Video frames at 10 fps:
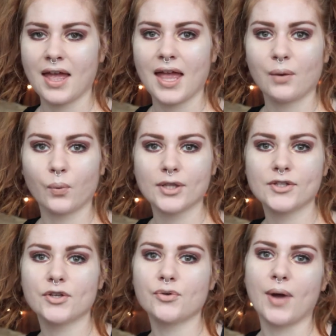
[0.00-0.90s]
And
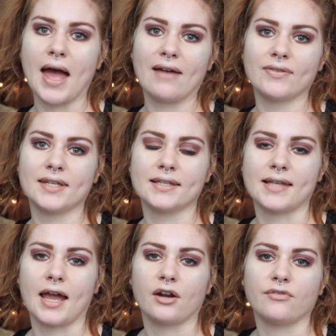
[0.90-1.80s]
once you have the
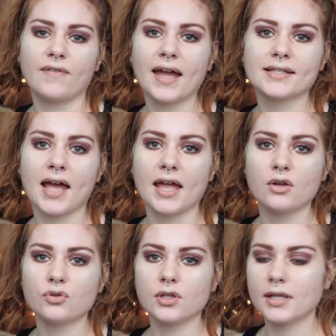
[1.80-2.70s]
desired effect, I
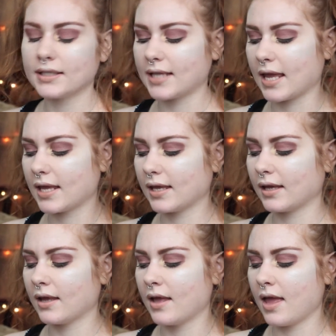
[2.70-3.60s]
usually take